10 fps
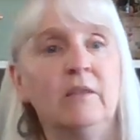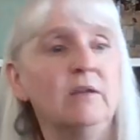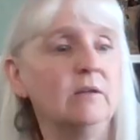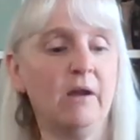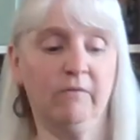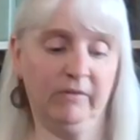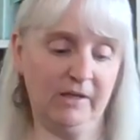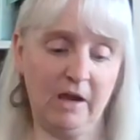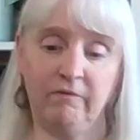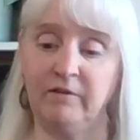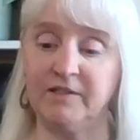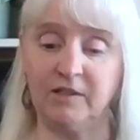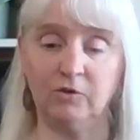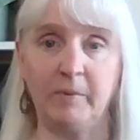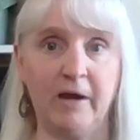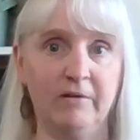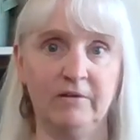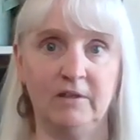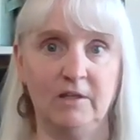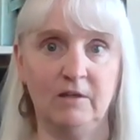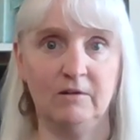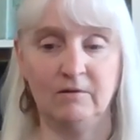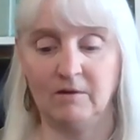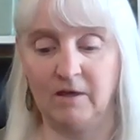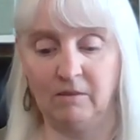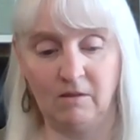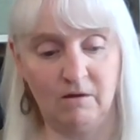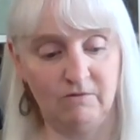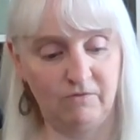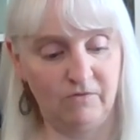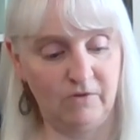I think like every single pattern in here I love